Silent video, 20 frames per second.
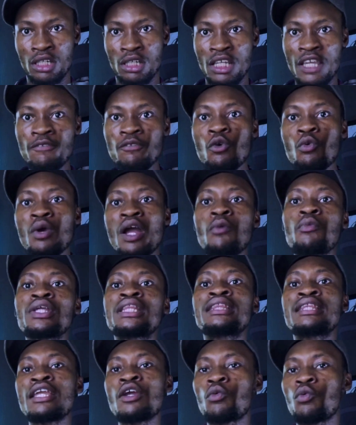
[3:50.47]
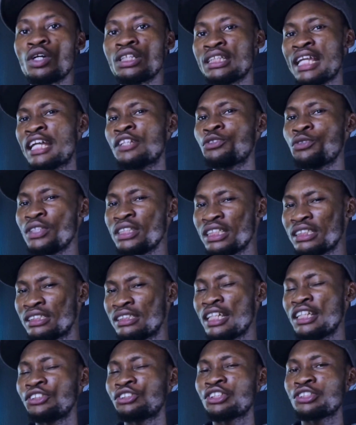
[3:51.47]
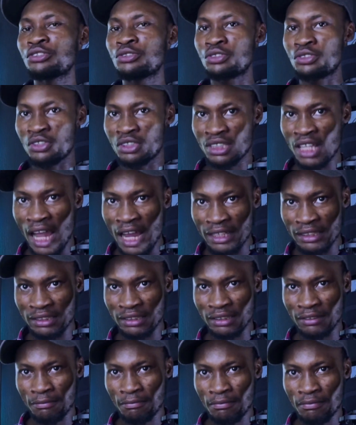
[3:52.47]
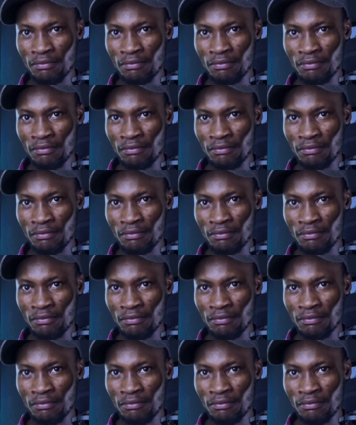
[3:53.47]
Even when we think what they are doing is dangerous to society.